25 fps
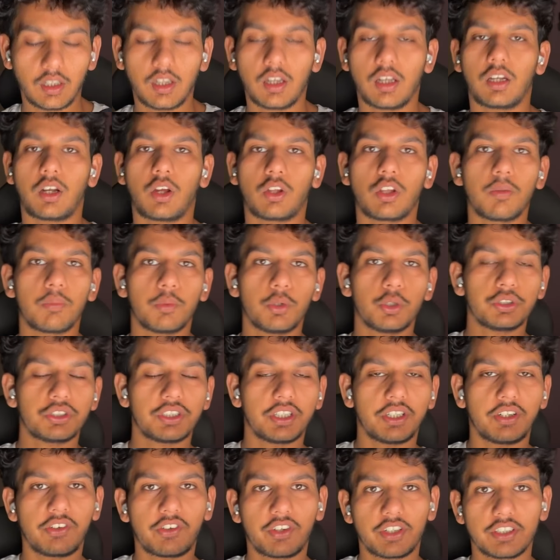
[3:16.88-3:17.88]
Now, the most
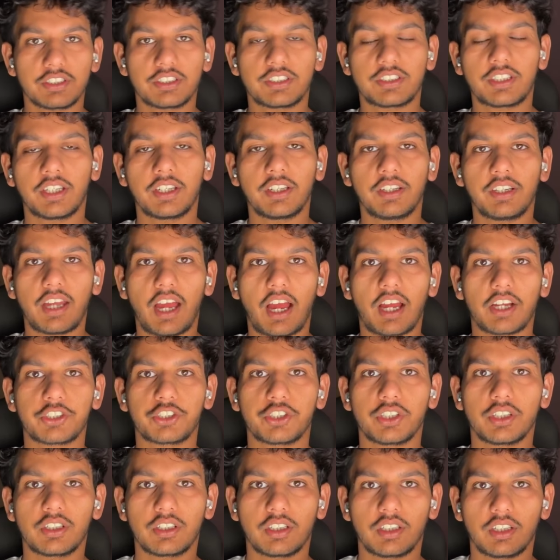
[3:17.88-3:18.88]
interesting
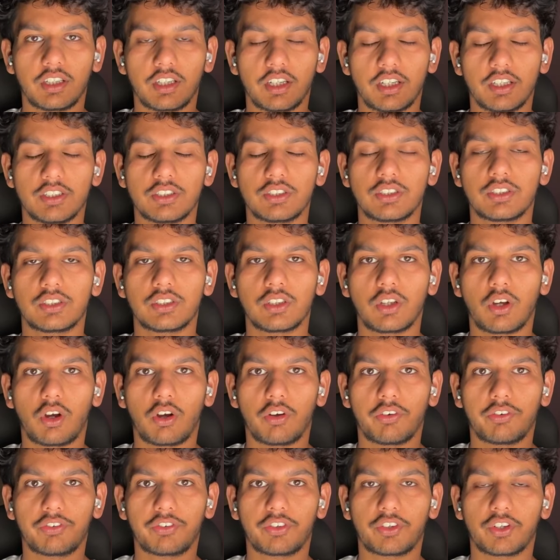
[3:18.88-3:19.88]
reaction is
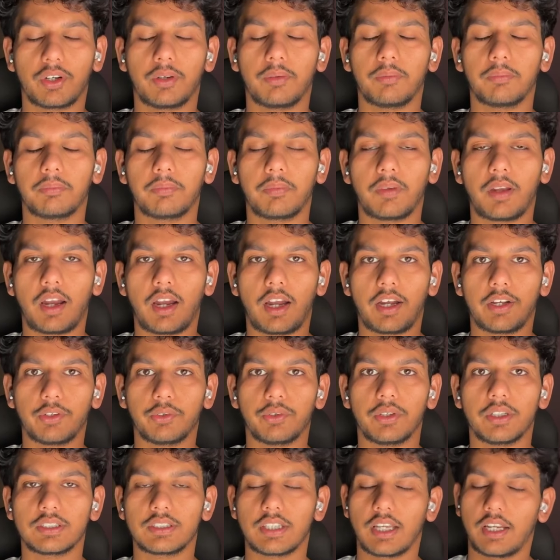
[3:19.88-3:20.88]
of Trump and
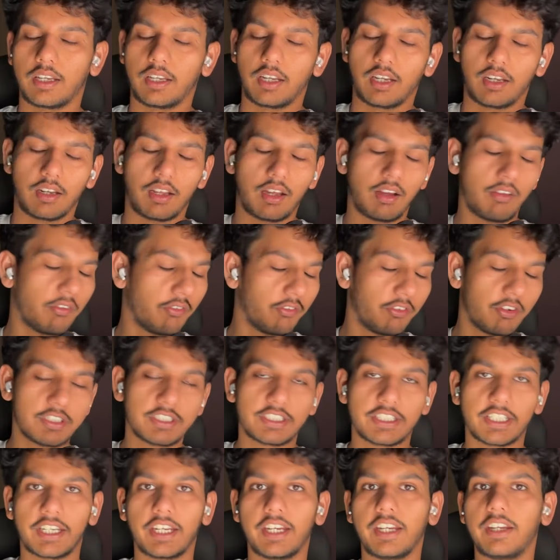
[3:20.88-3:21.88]
US. And
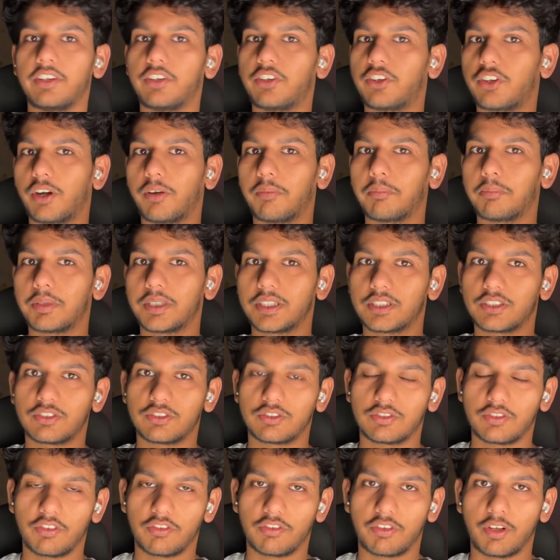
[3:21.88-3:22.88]
once again, Trump
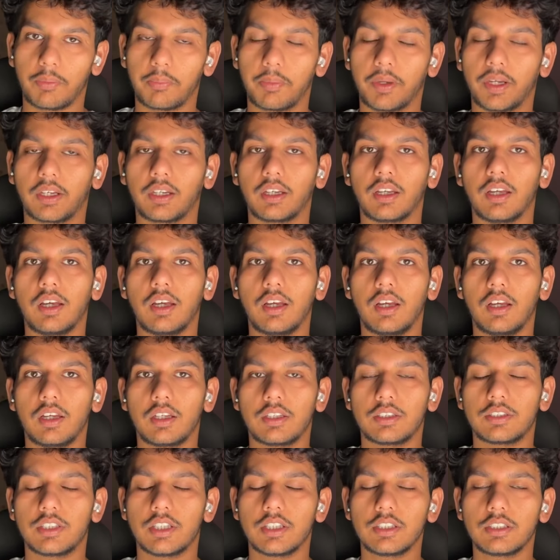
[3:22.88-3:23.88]
is flipping.
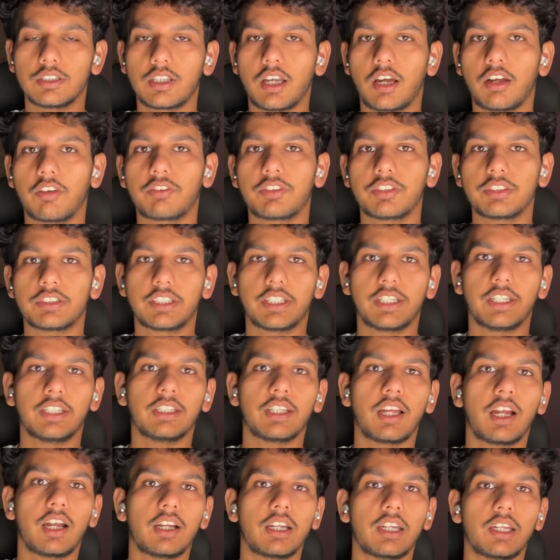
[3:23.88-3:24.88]
Just after saying
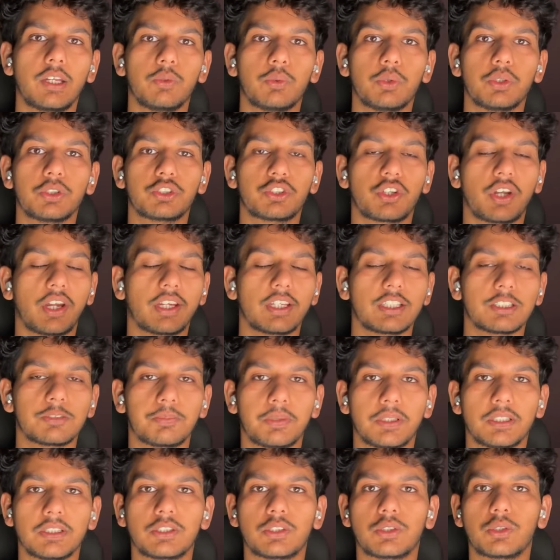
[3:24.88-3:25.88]
that he was trying his
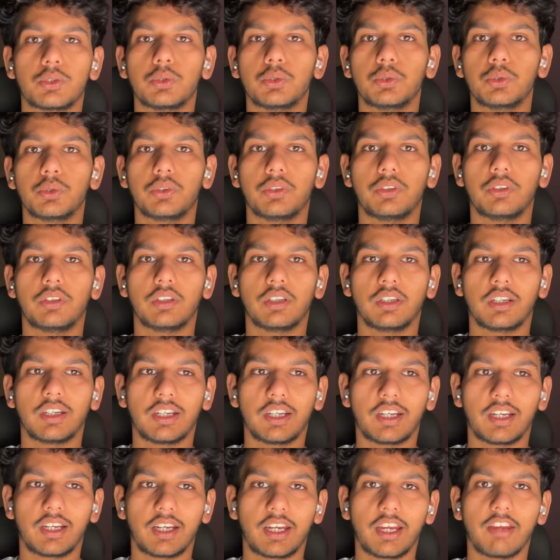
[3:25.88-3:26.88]
best to
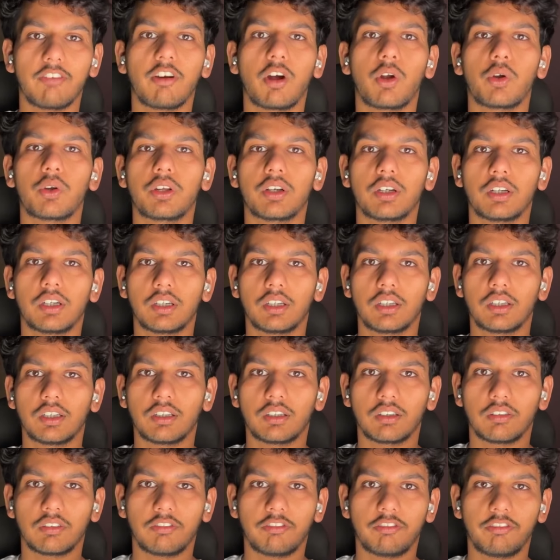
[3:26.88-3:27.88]
give out
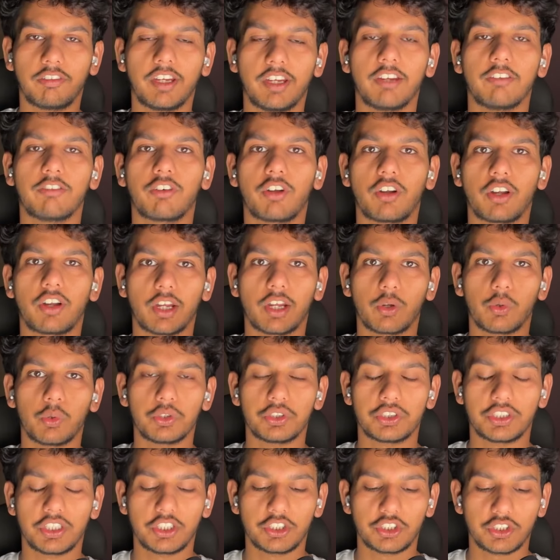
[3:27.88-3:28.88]
a way for
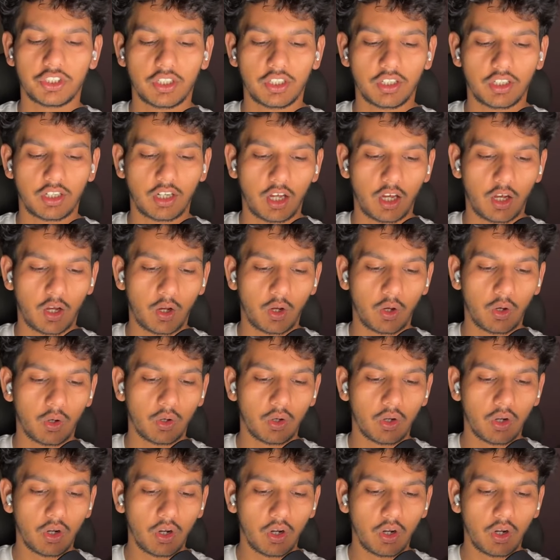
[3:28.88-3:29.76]
negotiation, now